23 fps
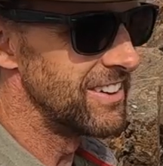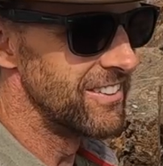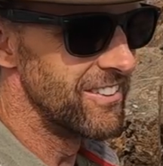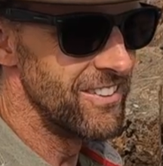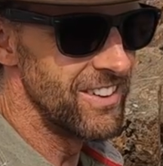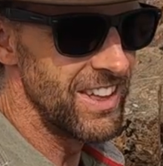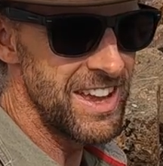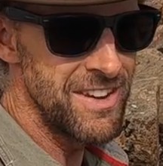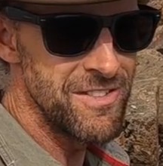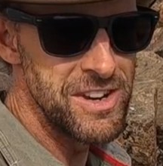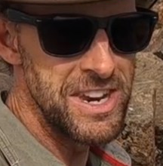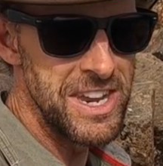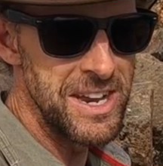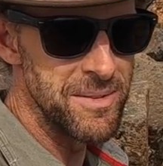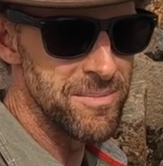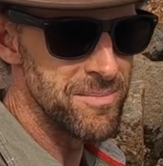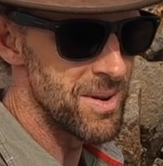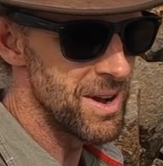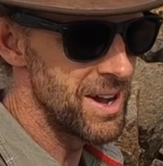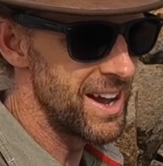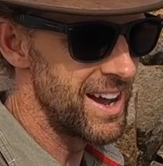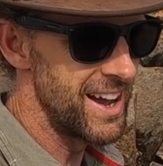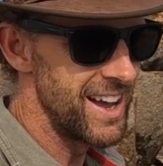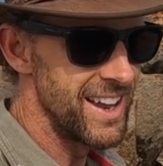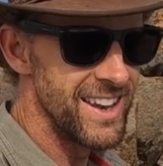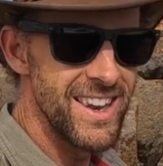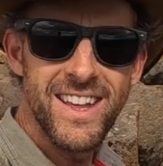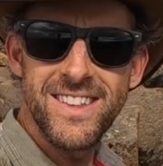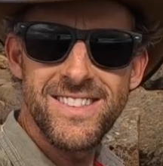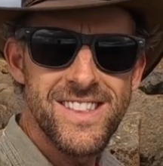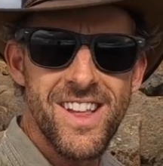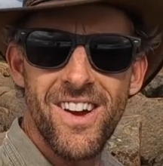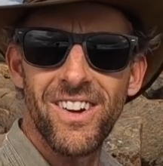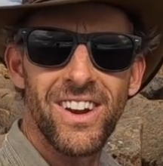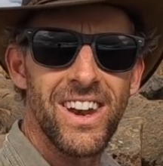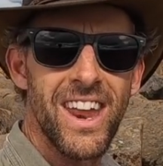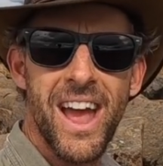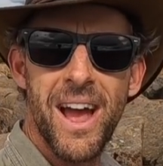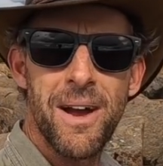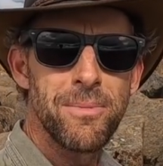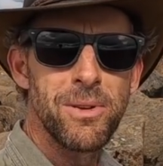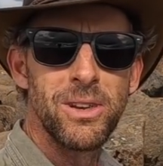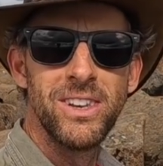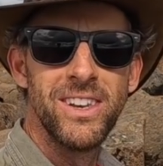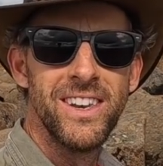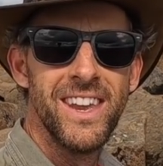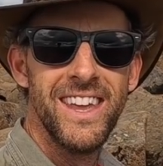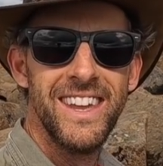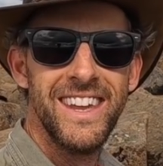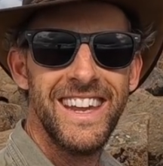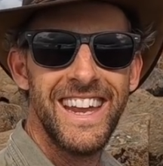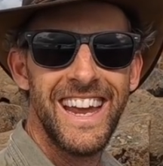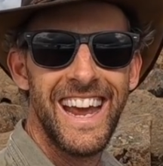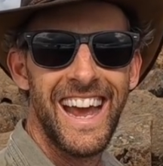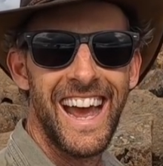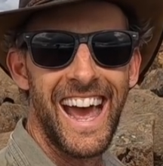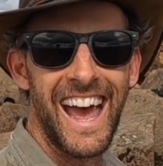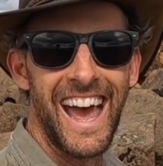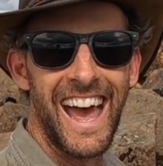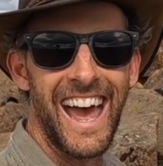here all evening, but that's not gonna happen.